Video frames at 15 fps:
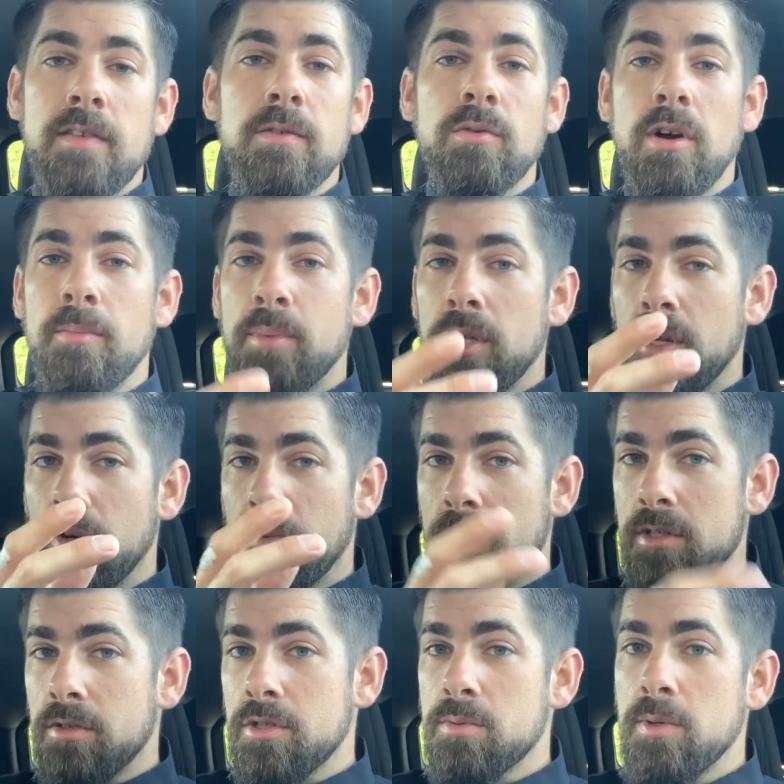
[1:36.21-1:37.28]
If you want to put your
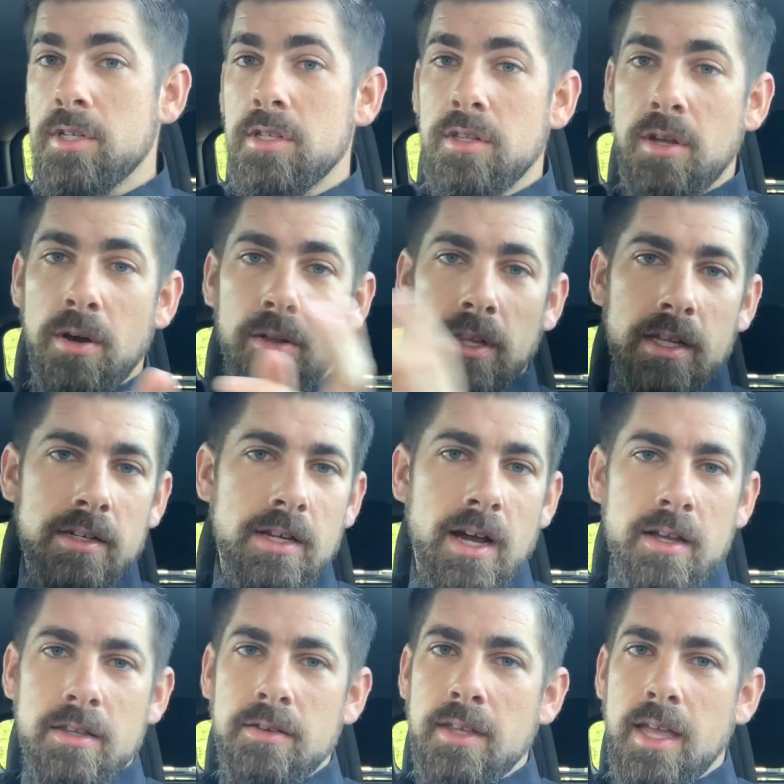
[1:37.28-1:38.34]
original Switch in the OLED
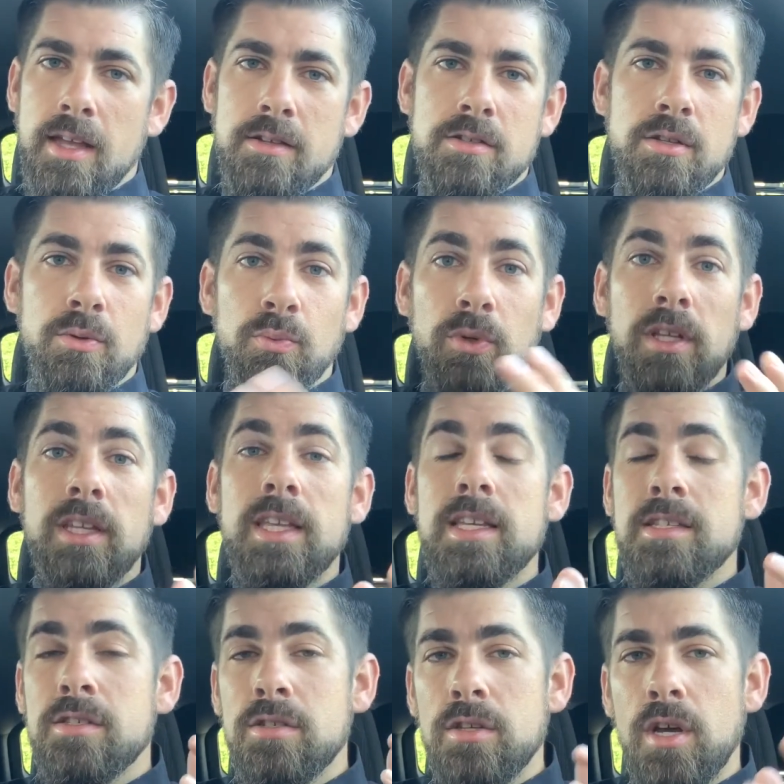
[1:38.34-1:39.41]
dock, you can. So there really
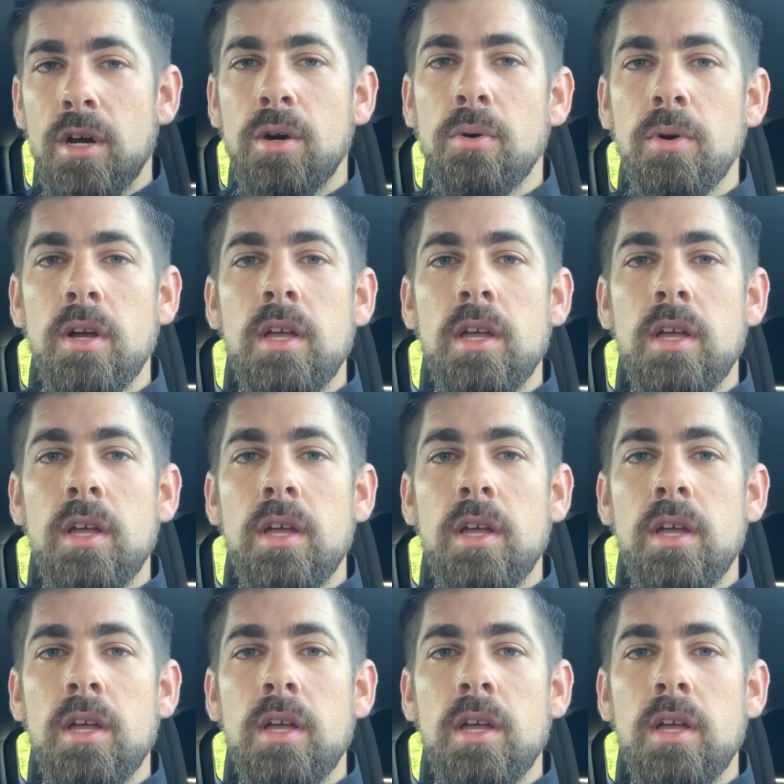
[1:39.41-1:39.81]
is no